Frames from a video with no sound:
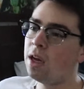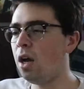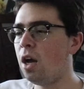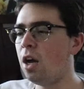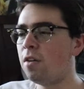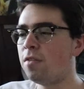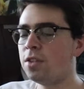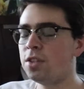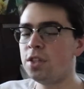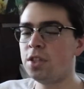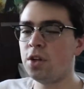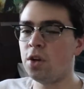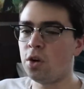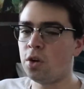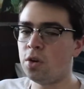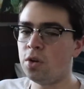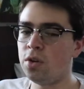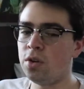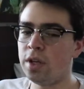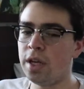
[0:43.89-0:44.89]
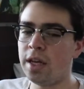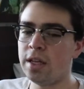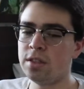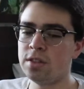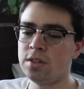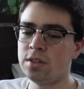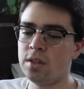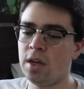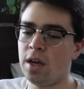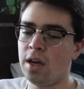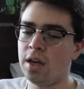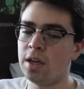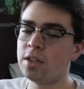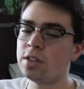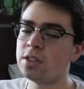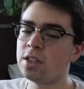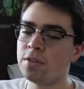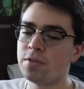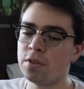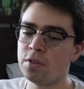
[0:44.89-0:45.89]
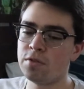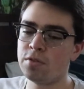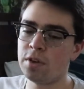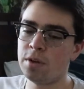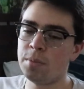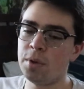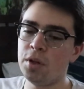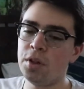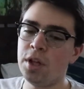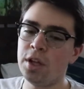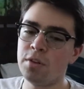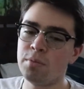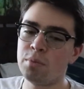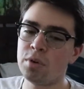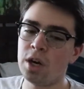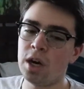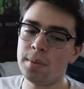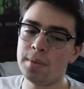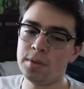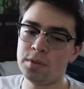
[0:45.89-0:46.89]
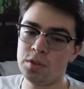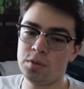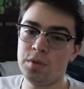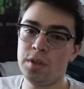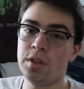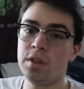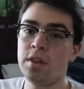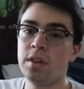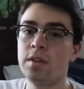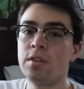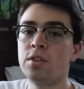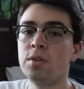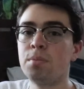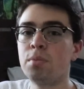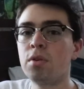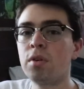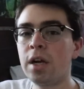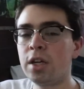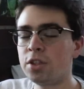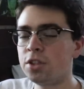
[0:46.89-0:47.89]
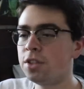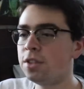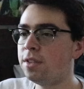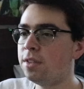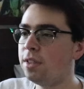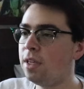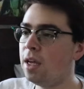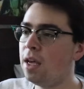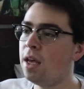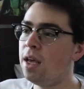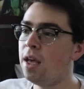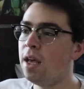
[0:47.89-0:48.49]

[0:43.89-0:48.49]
Obviously, Earl has suffered from a lot of problems with depression